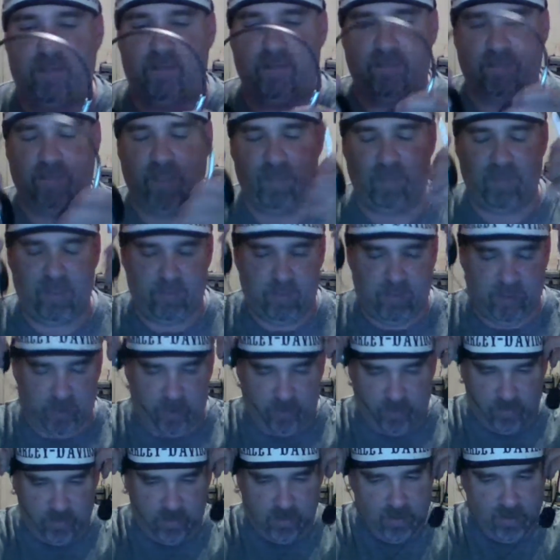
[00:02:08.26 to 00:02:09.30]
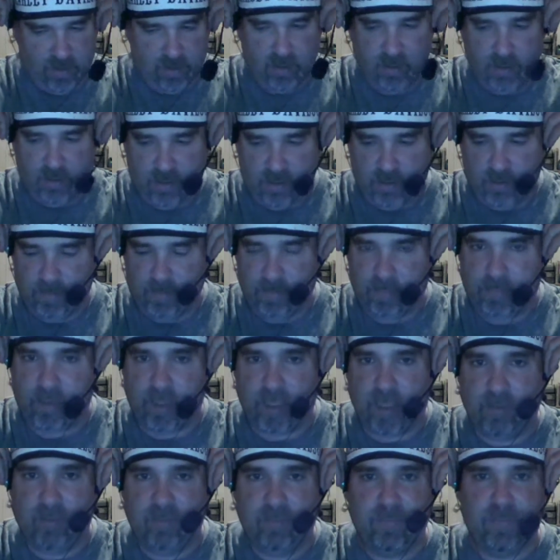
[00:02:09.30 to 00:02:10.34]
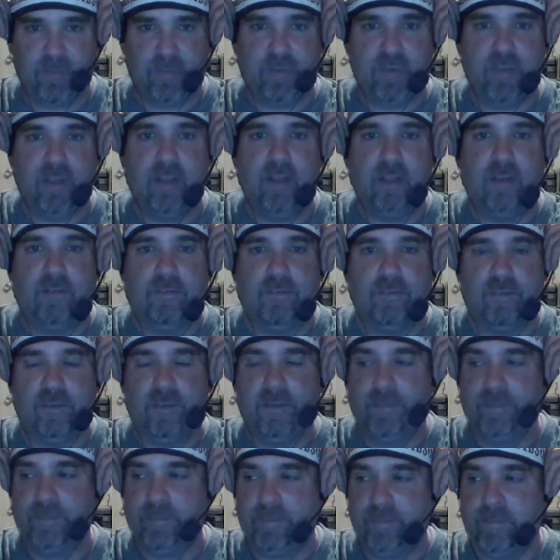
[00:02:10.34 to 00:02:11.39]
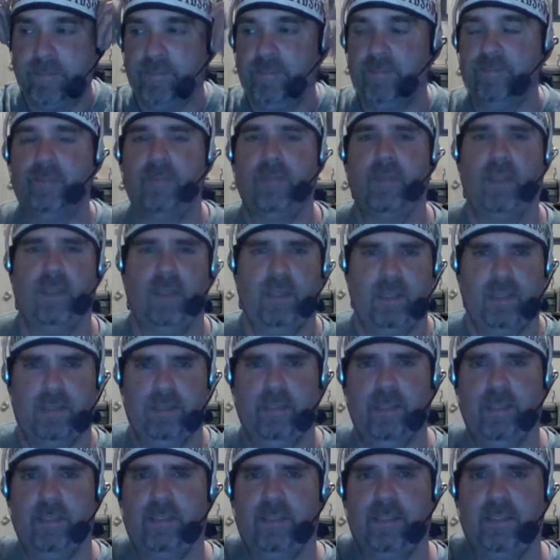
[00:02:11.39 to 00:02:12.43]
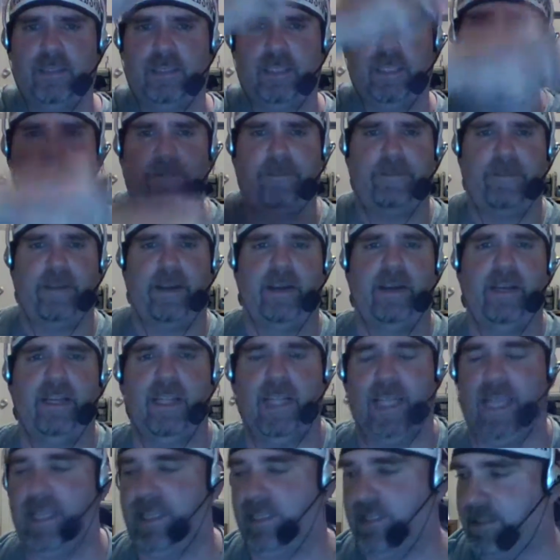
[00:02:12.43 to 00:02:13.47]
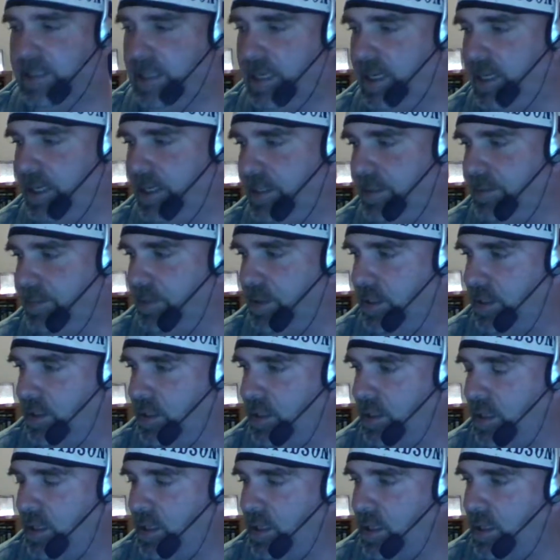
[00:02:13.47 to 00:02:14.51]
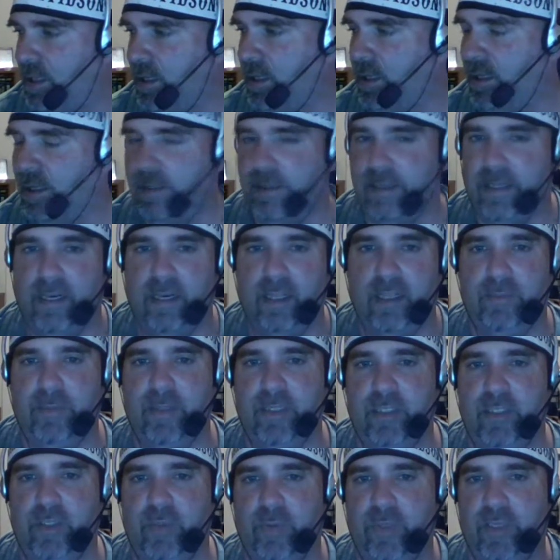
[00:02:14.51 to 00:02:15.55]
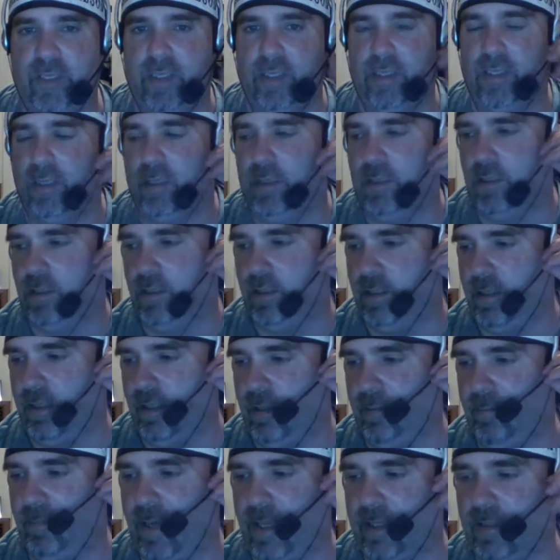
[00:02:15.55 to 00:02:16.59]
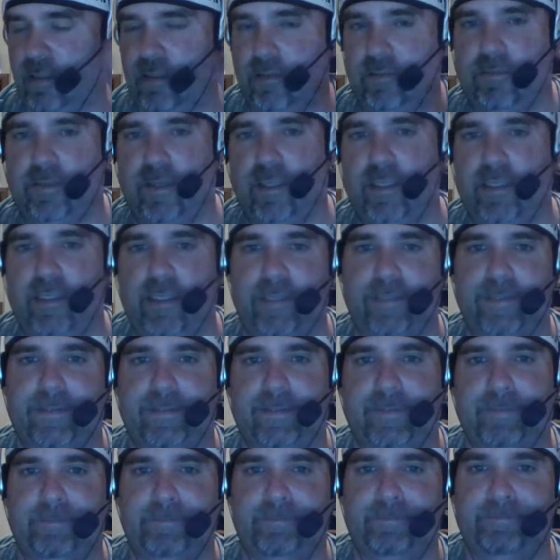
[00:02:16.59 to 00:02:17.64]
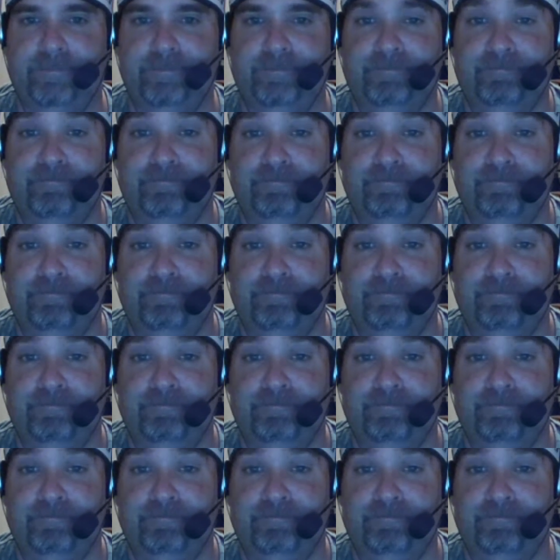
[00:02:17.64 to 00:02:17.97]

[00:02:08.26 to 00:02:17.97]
Houston, we have a problem. Oh, there we go. Problem solved. This is the very last time that I'll be doing